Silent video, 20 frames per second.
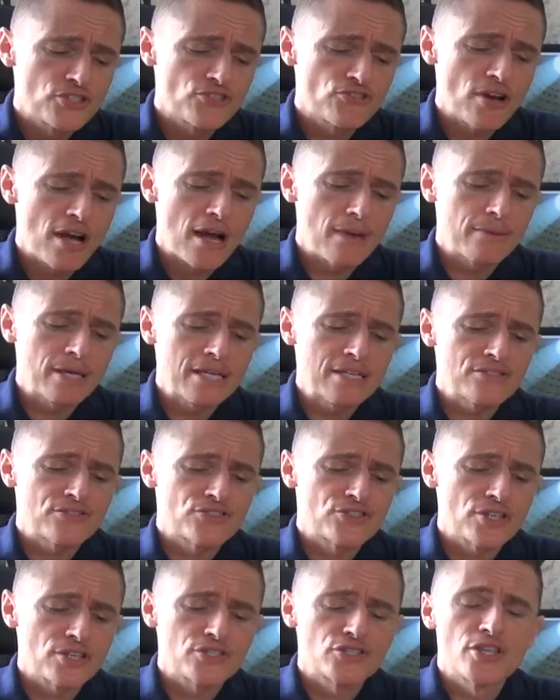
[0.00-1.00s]
strap, it's
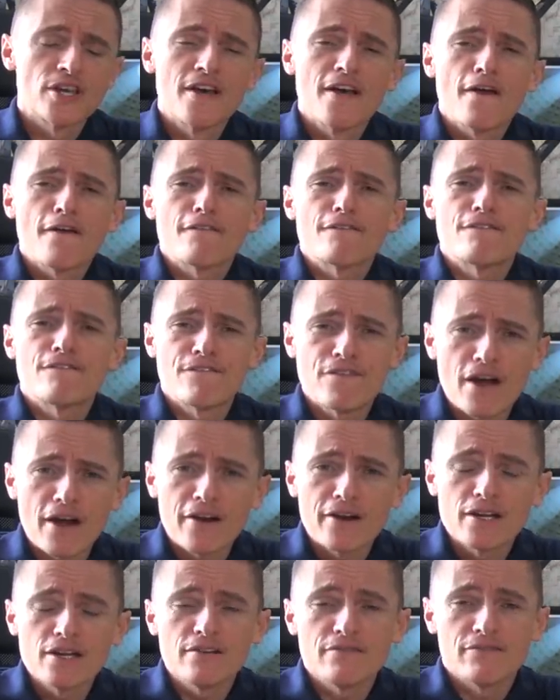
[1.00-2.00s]
just
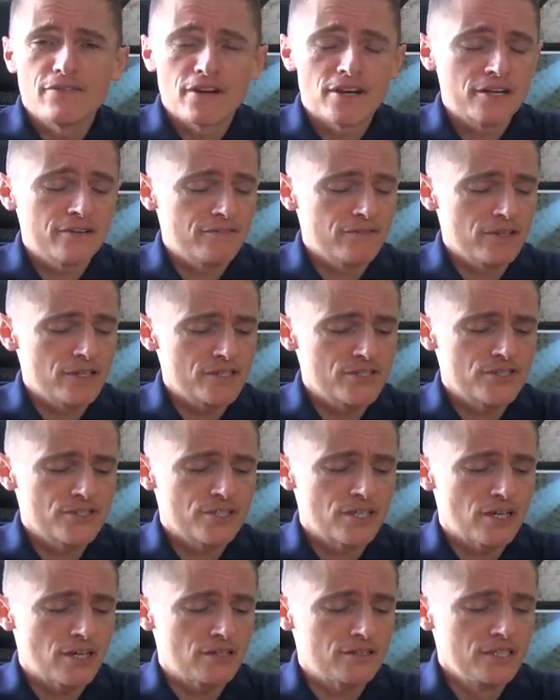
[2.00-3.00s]
very, very
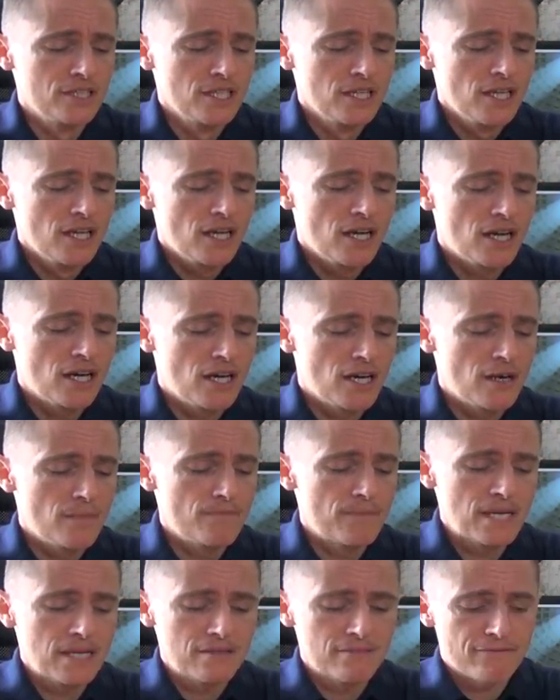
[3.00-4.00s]
versatile.
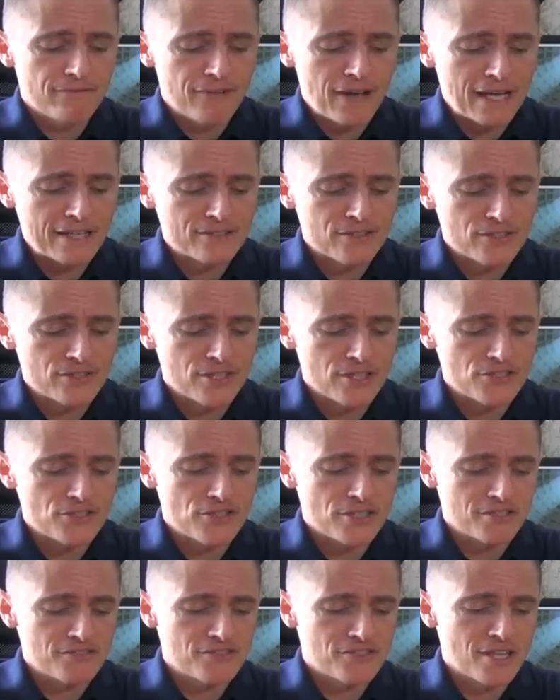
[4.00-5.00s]
In fact, to such
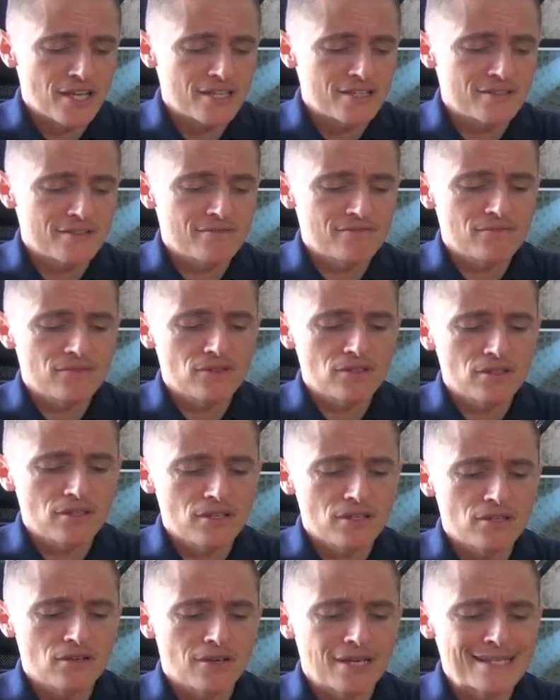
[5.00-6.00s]
an extent,
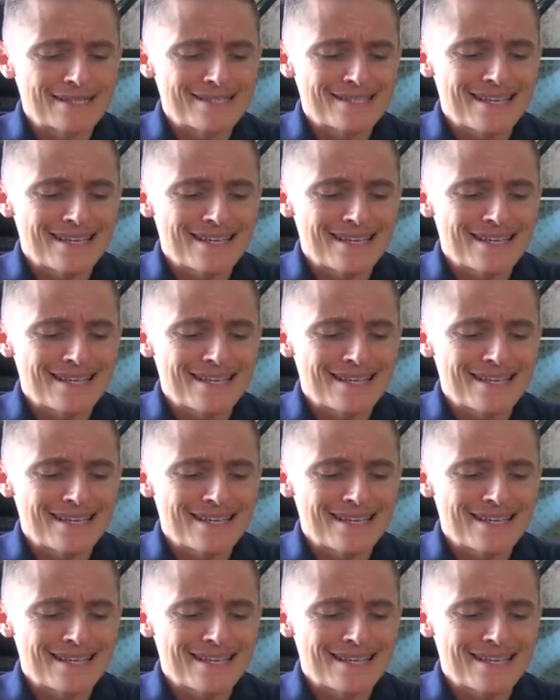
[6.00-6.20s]
you know,